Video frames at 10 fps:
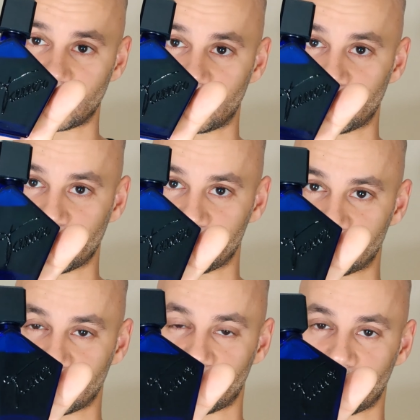a year or
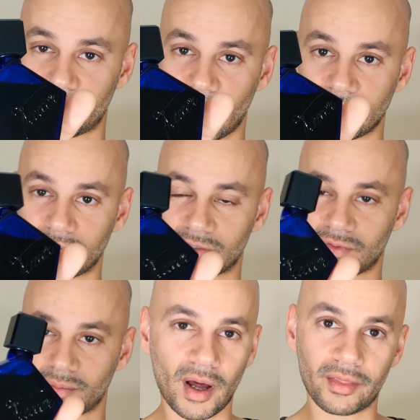so. I've had this for
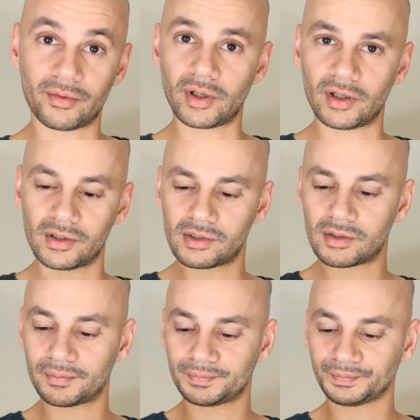about 3 years.
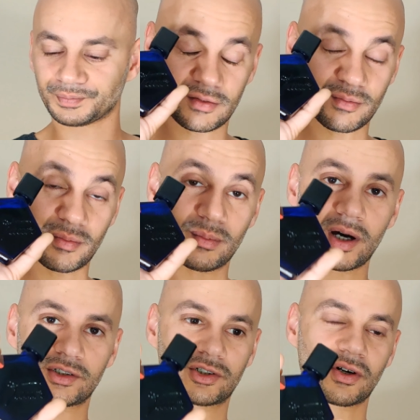
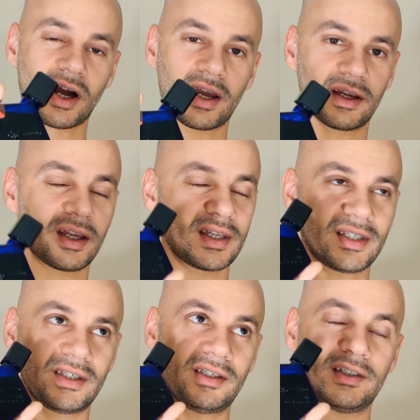Must try it.
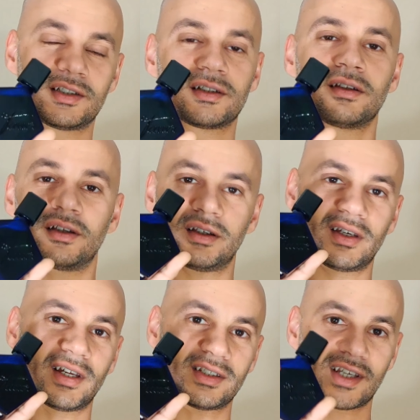Easily
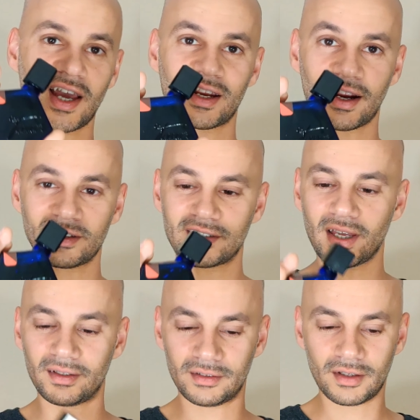a 10 out of
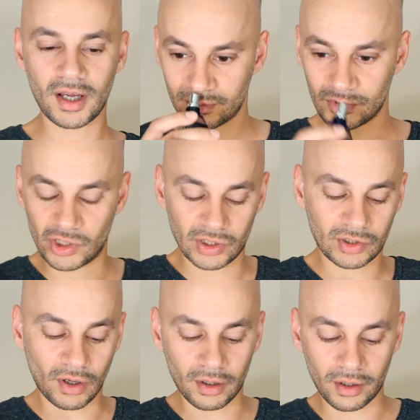10, just
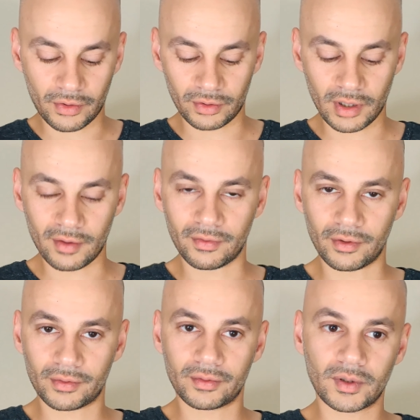on another
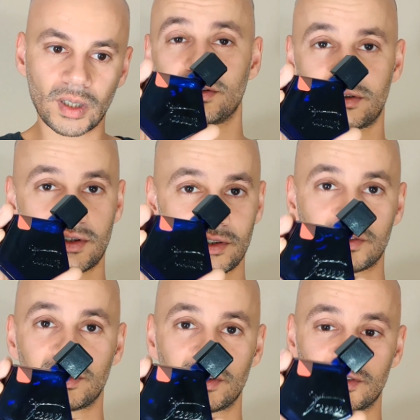level. This
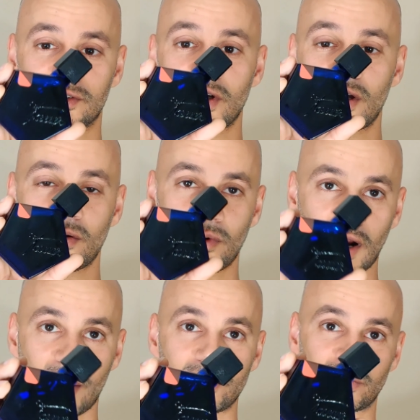is what
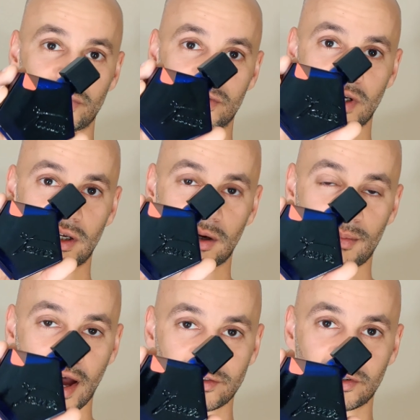happens when you take a
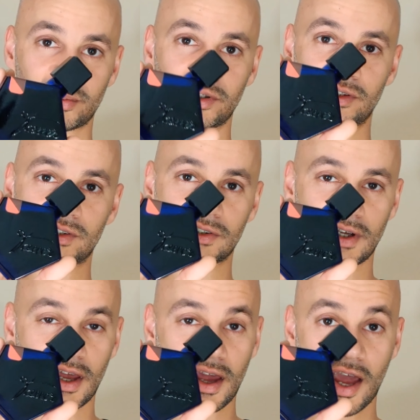masterpiece
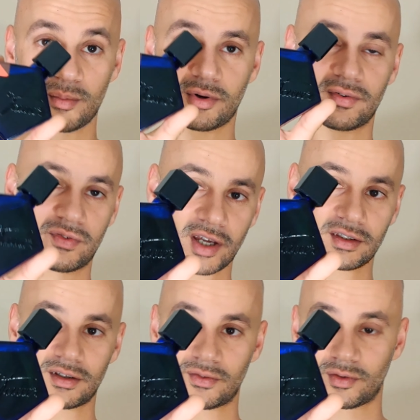and perfect
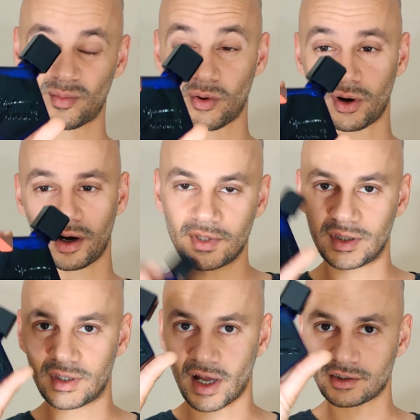it even more.
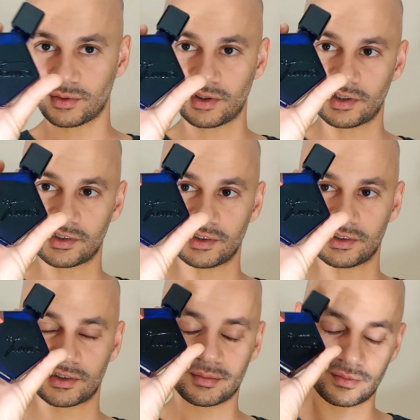That's what this is.